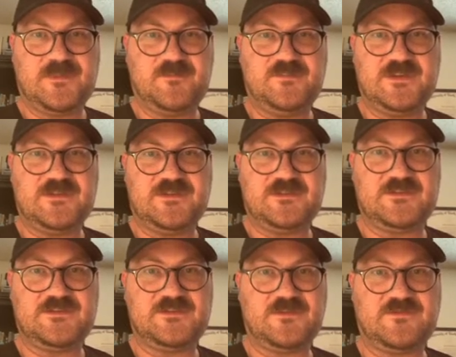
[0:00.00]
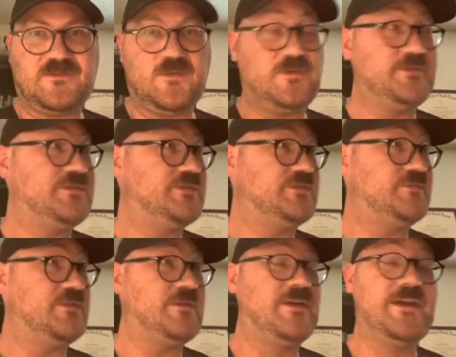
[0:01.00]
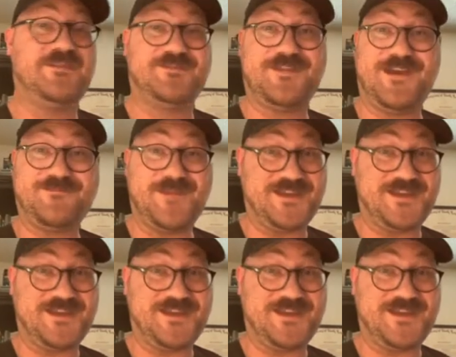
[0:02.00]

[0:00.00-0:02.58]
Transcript: because, of course, that